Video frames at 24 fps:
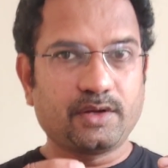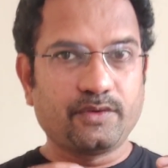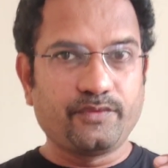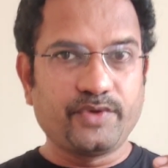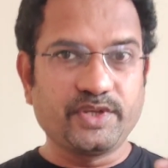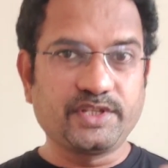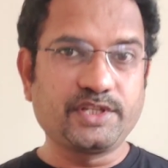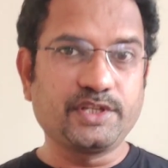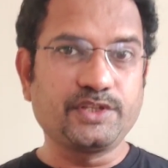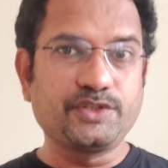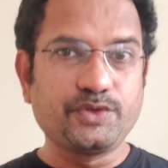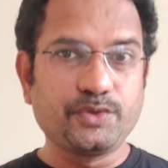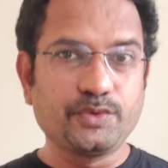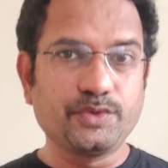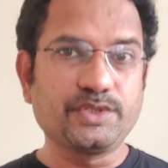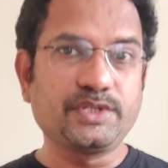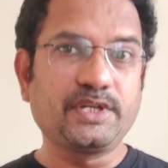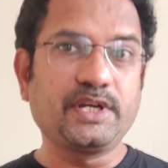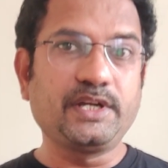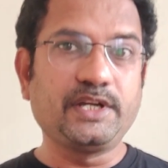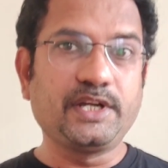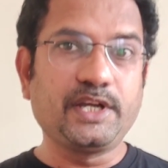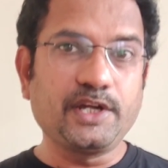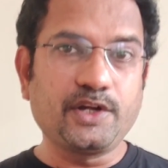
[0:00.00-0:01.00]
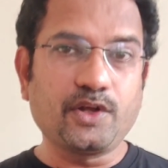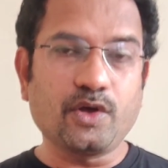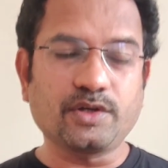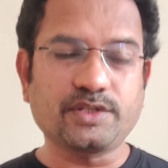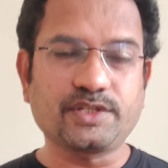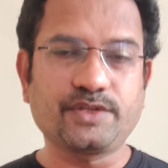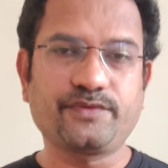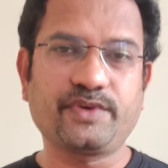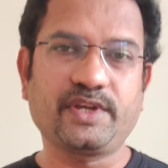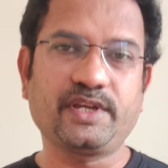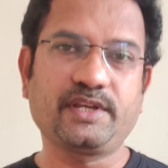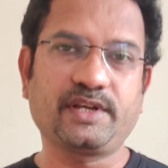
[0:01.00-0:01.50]
which is used in
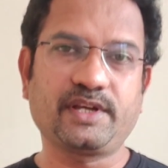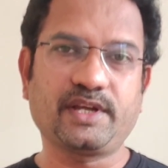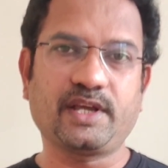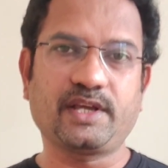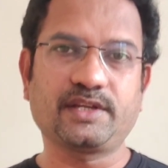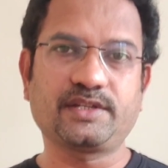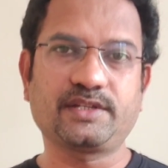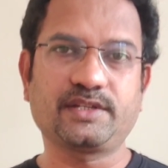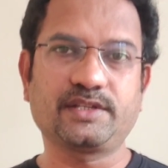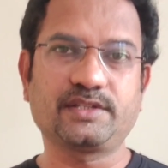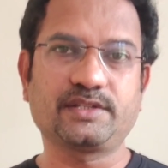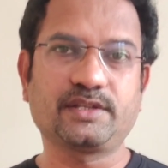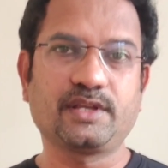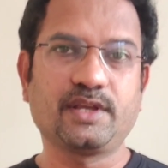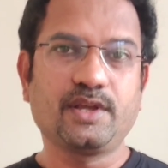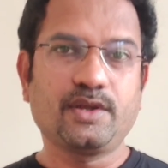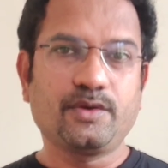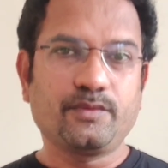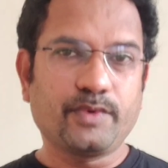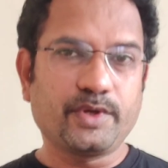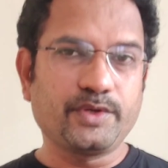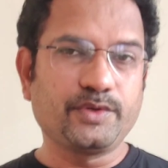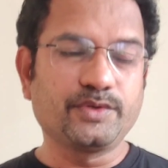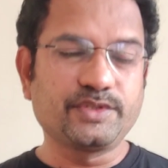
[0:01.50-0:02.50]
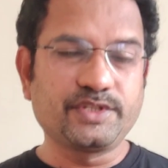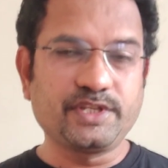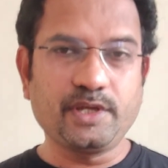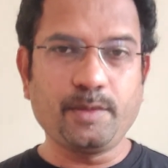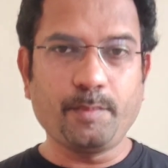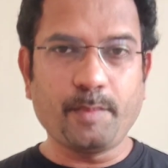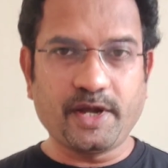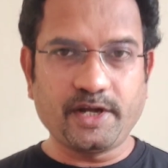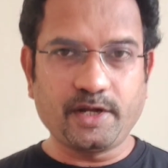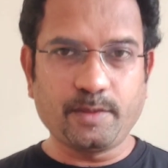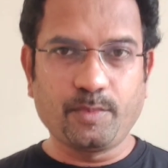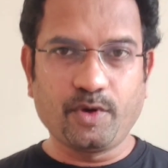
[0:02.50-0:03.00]
detoxifying reactions. When you see
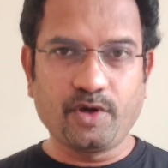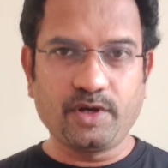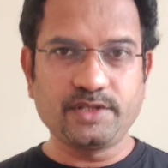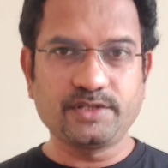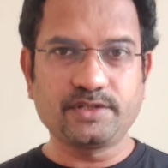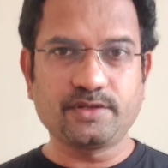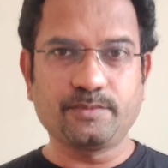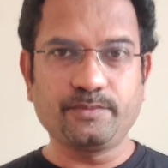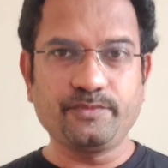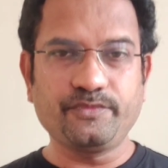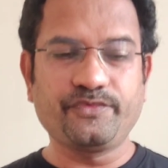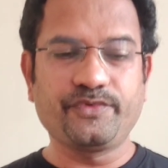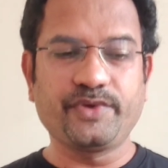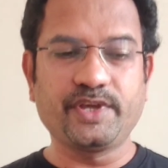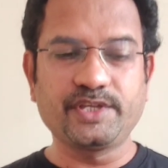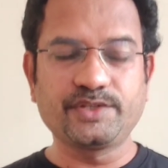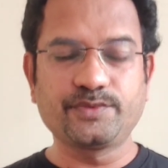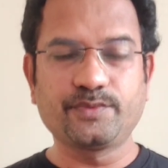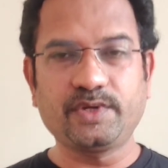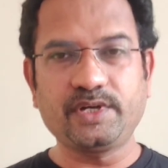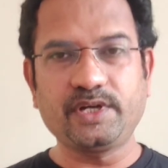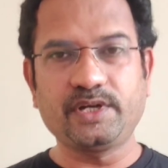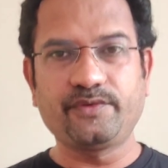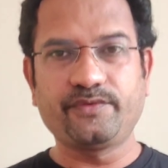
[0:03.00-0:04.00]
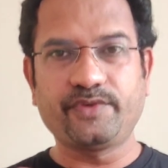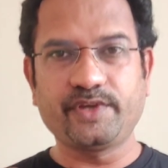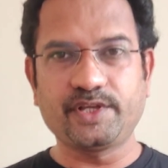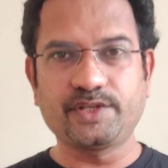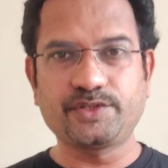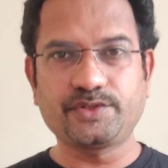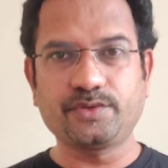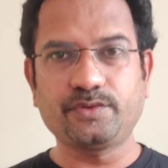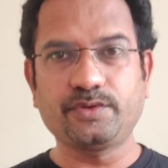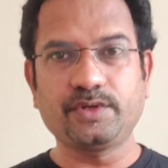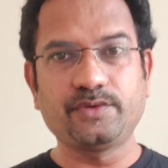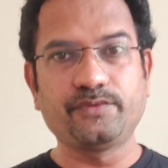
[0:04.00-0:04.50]
metabolism phase 1 and
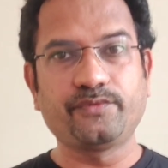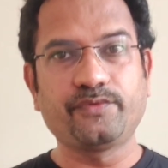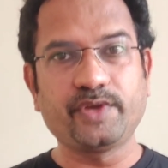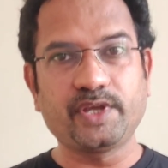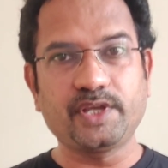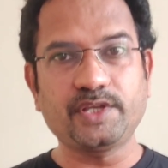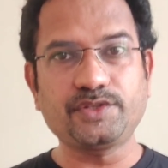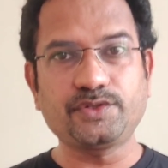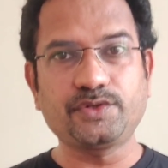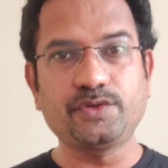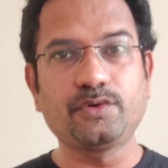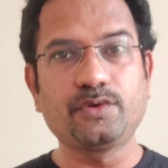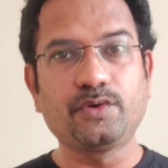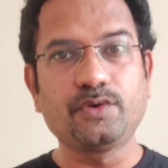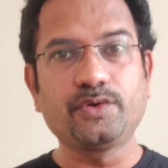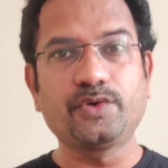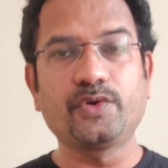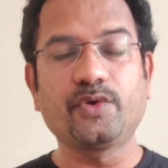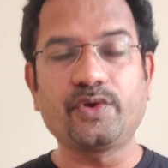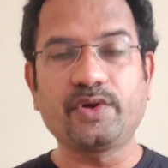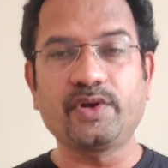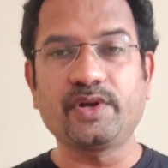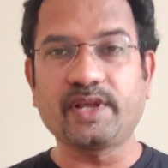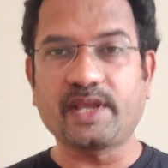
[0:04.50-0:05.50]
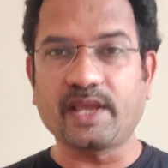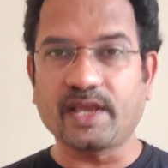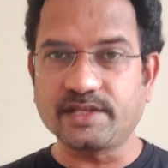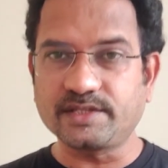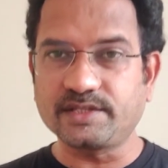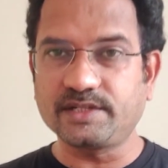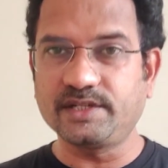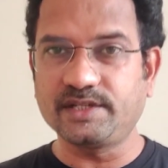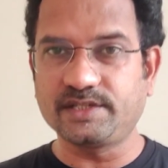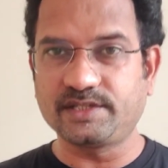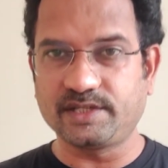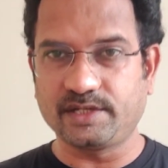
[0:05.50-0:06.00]
phase 2, in phase 2 glucuronic
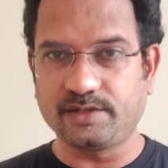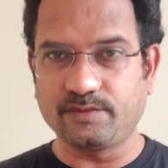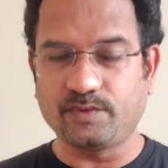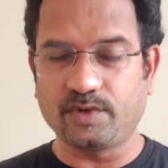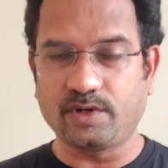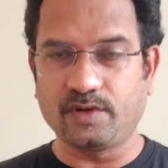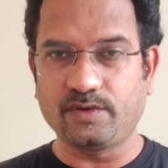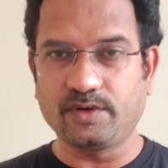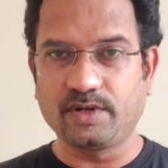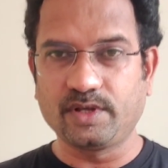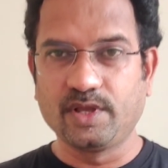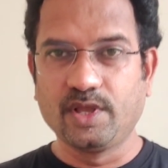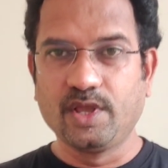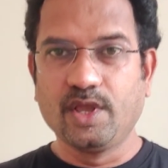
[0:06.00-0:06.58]
acid is involved.